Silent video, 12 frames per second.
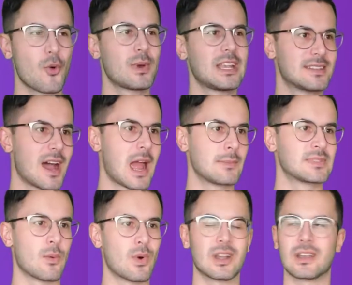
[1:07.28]
many times
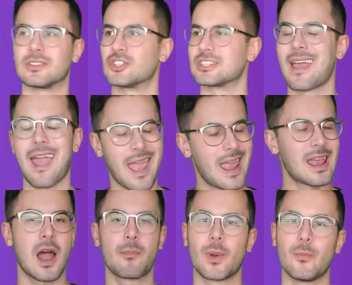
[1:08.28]
I wanted to just
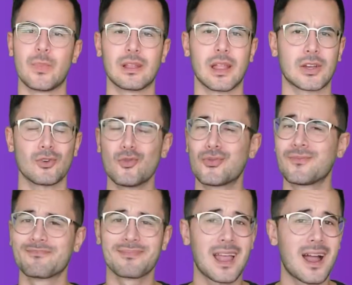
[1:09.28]
hang up and be like, oof,
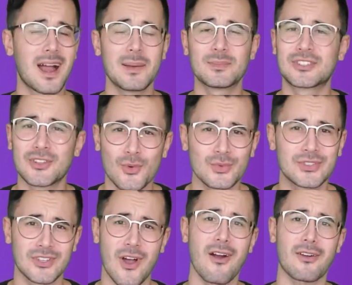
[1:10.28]
I'm so
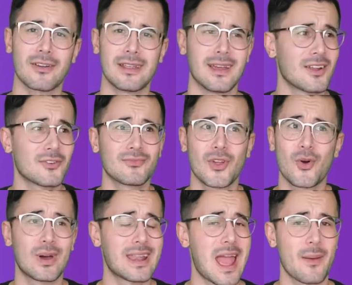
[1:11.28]
sorry. I don't know
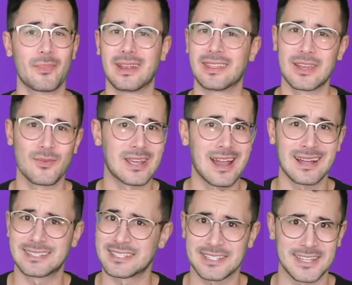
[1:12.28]
what happened. I think we
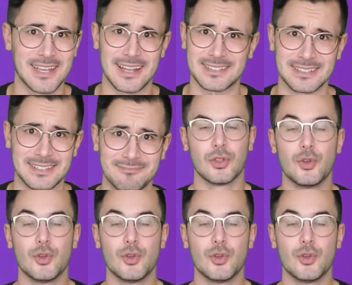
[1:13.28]
got disconnected.